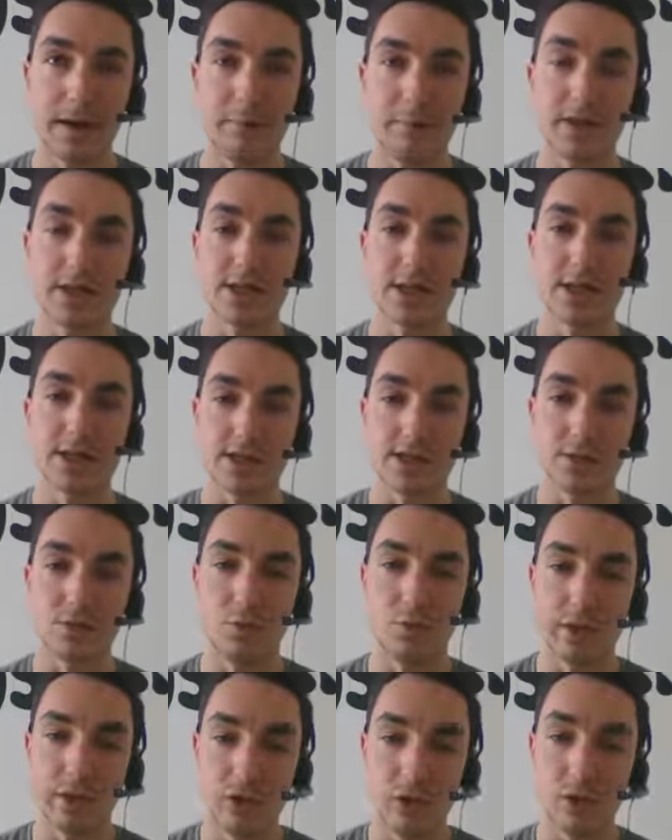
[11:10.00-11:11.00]
because
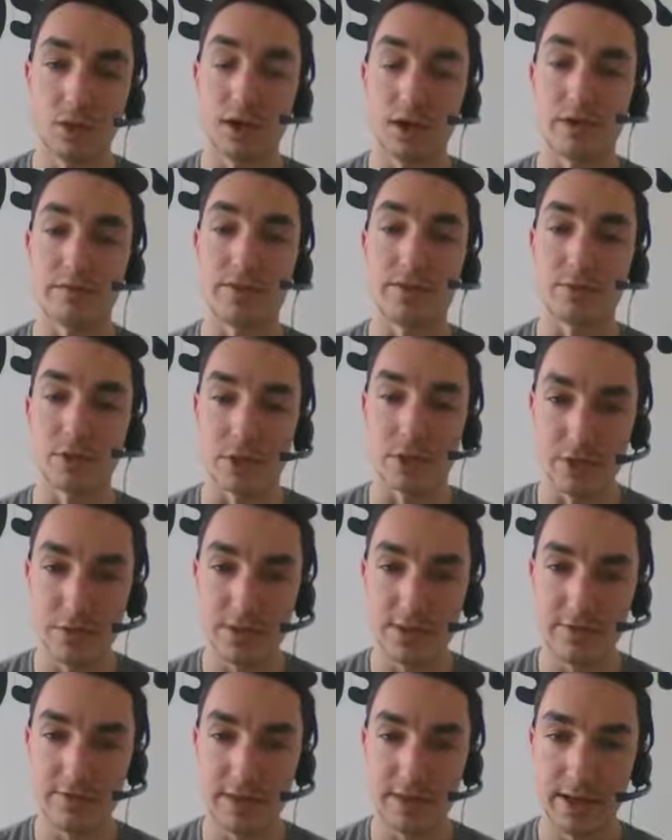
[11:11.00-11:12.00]
we know a lot of people are
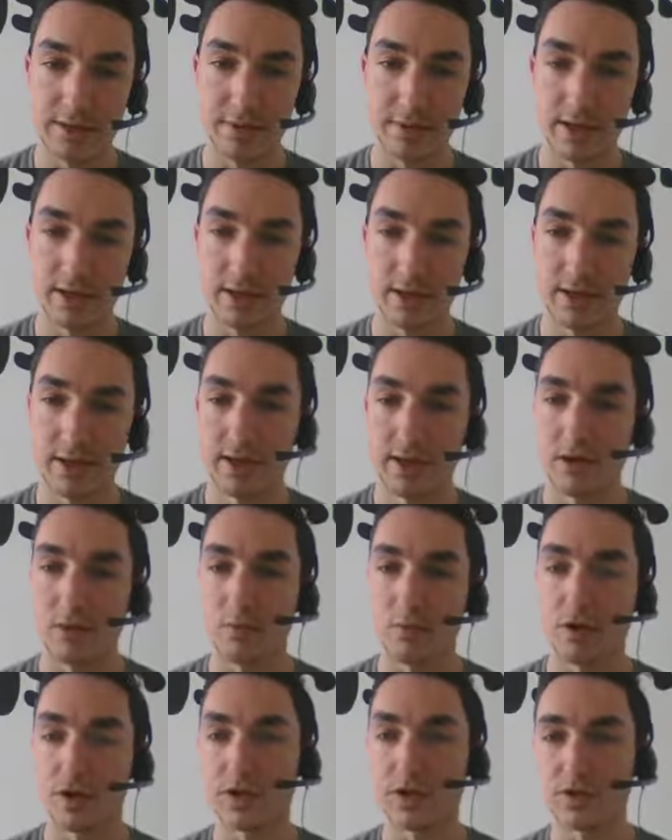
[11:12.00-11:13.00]
using PayPal.
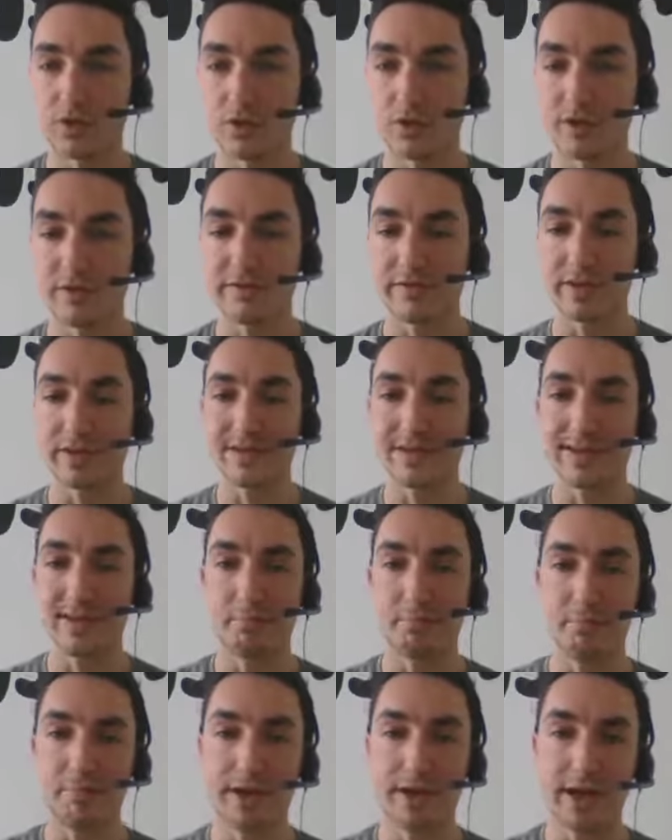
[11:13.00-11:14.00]
We're going to sort of
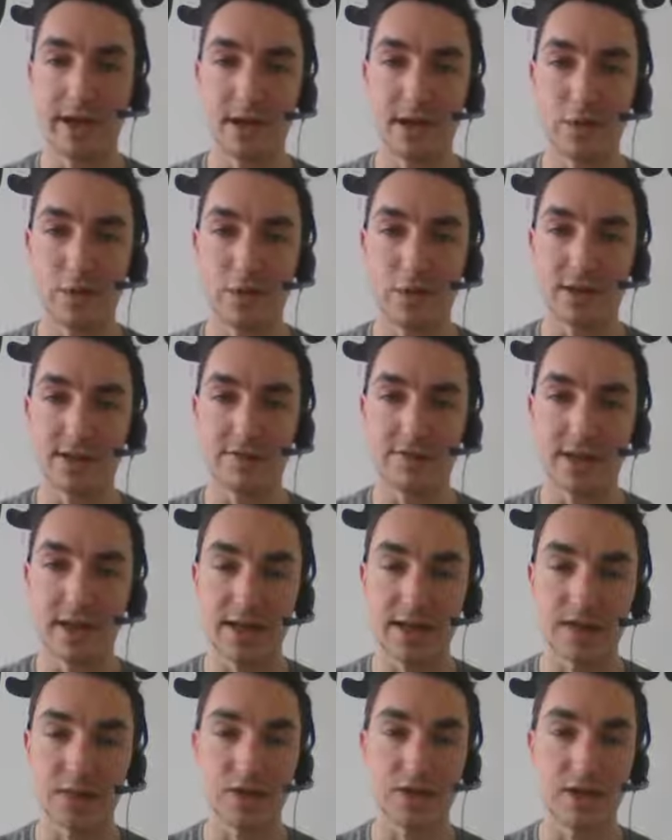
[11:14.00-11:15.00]
compare what's
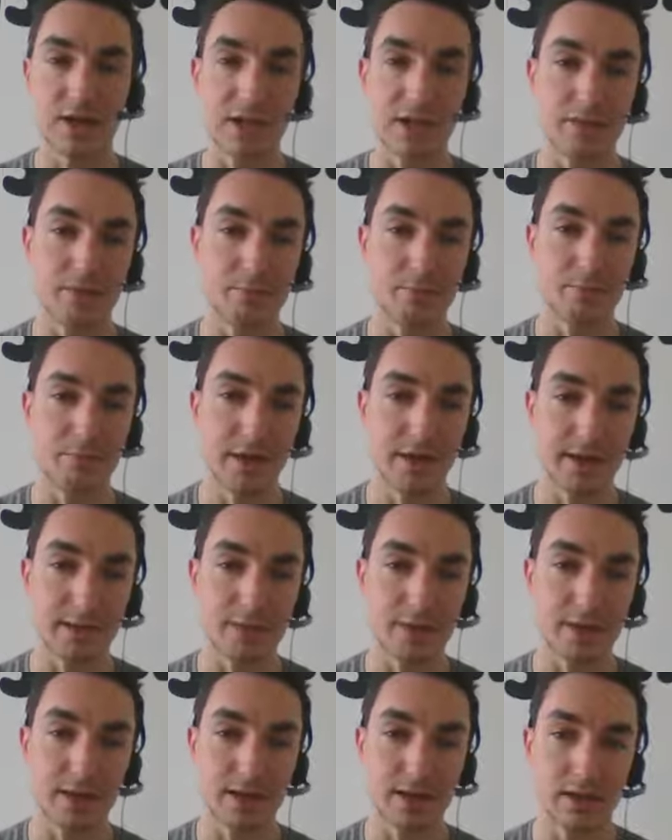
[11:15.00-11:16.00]
faster, either
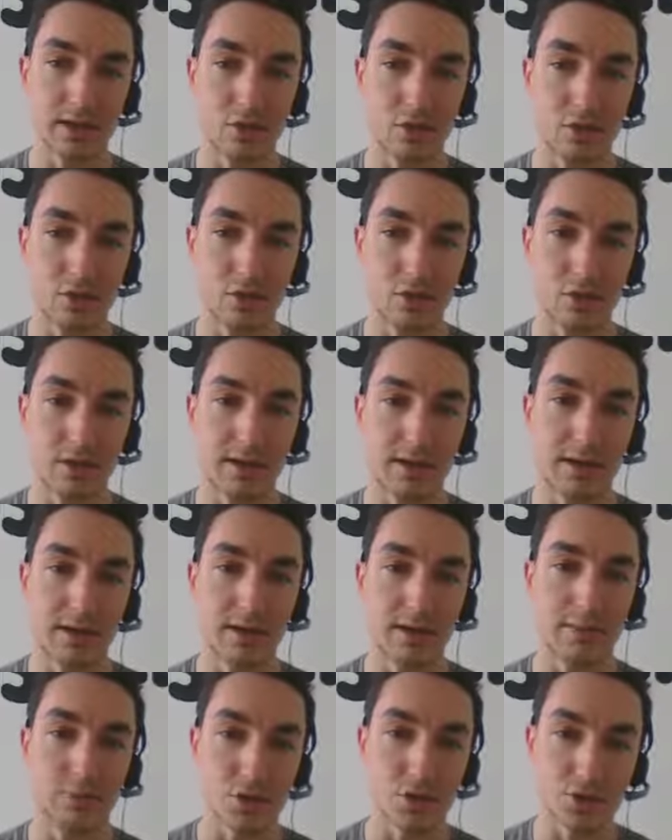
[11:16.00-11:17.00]
PayPal
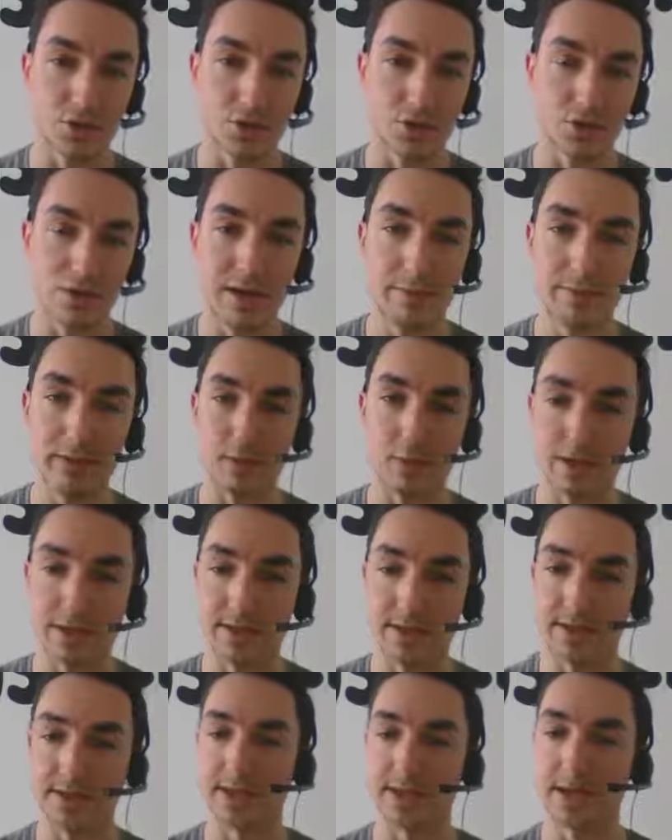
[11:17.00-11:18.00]
or Stripe, and we're
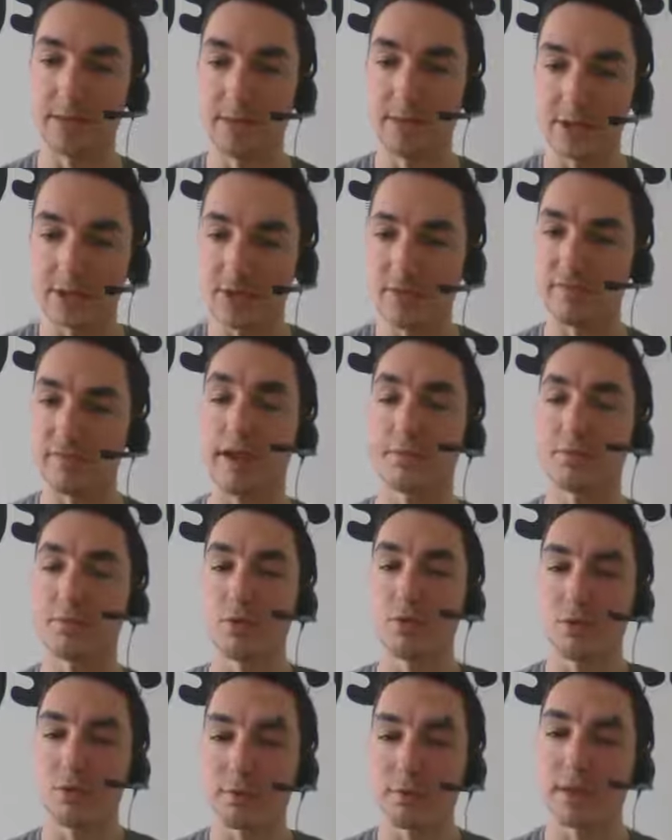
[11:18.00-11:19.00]
going to decide based off that.
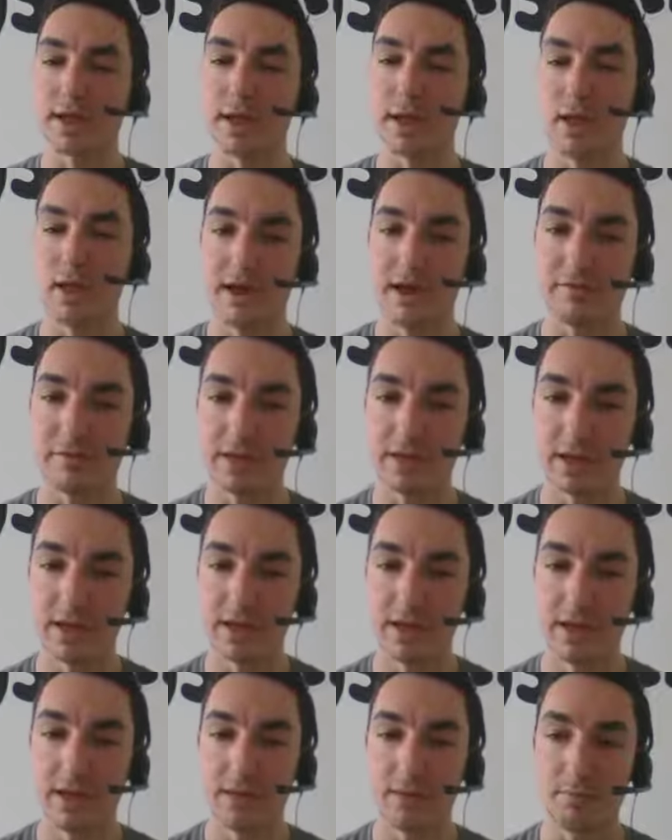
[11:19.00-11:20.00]
But we plan on
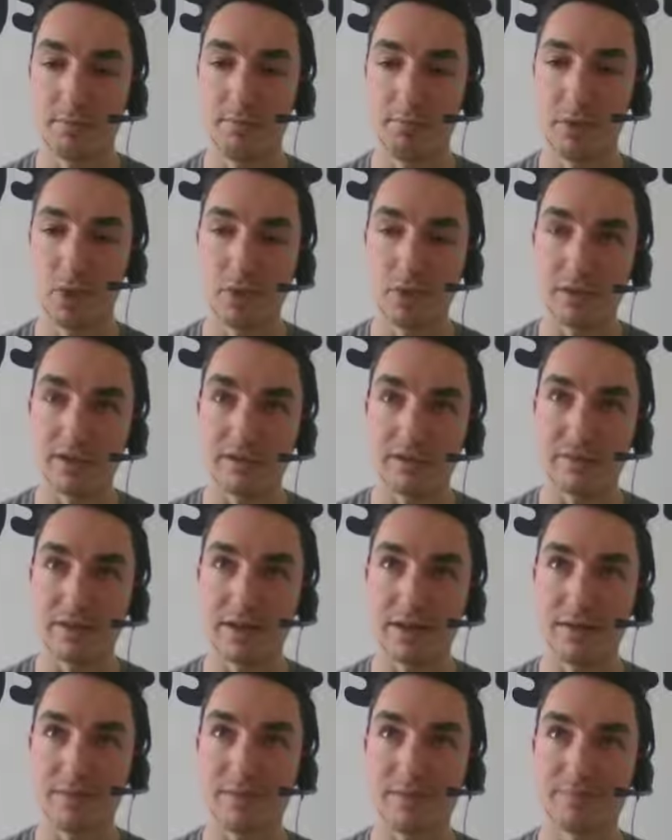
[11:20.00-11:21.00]
having both of
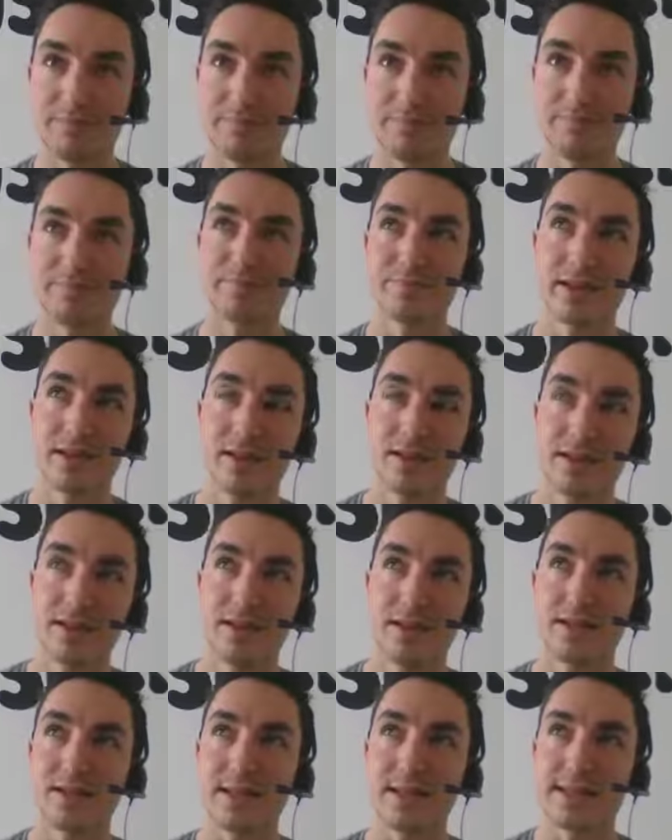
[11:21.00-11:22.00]
them.
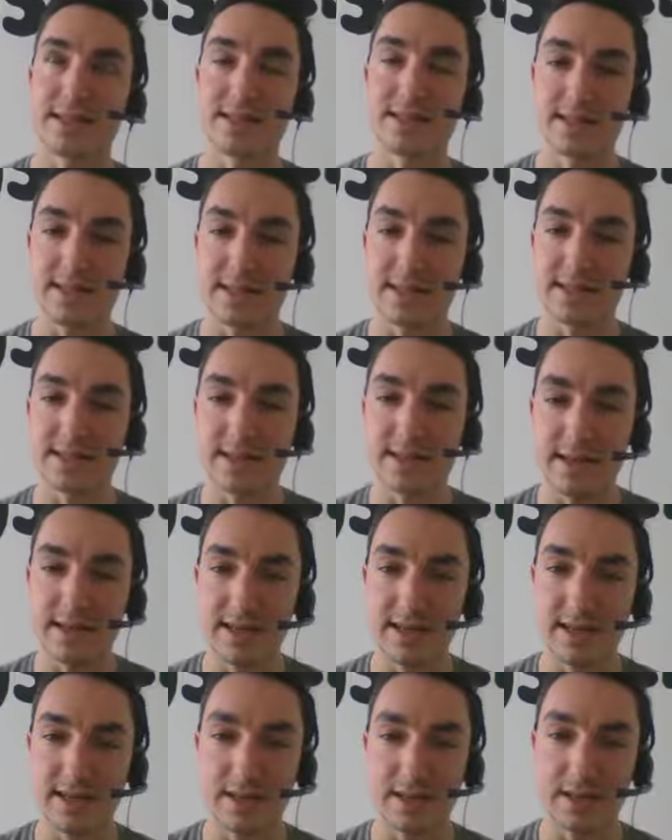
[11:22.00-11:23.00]
Let's
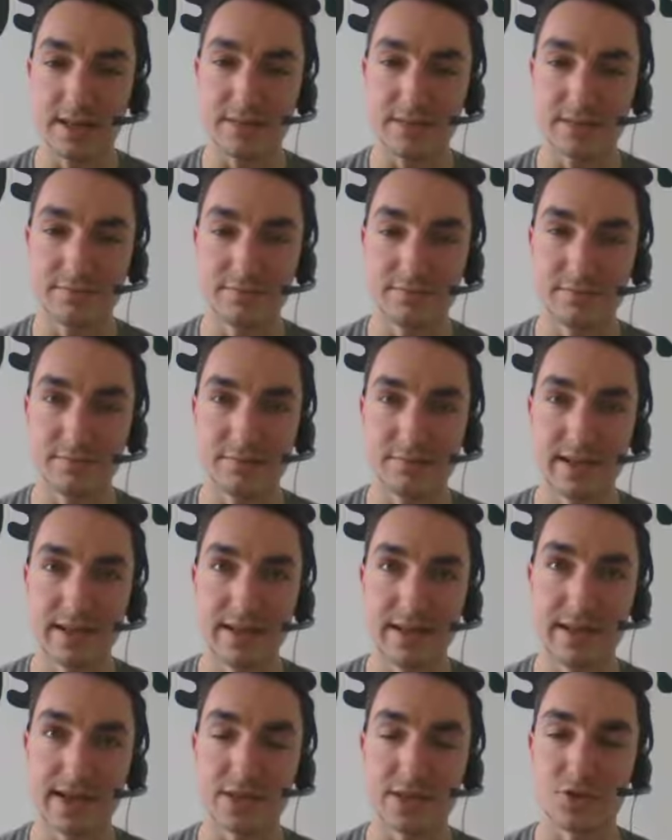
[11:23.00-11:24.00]
say
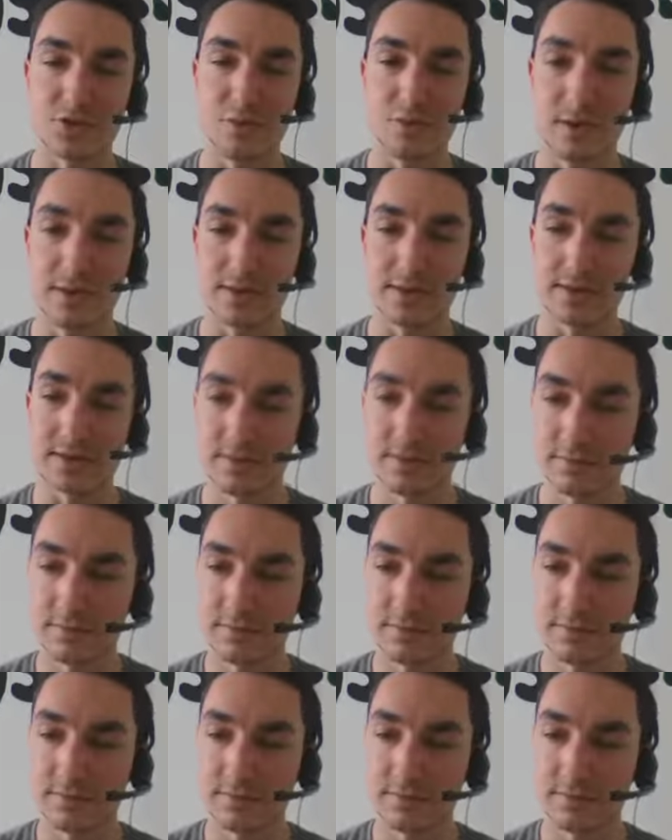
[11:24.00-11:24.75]
in the next 2 months,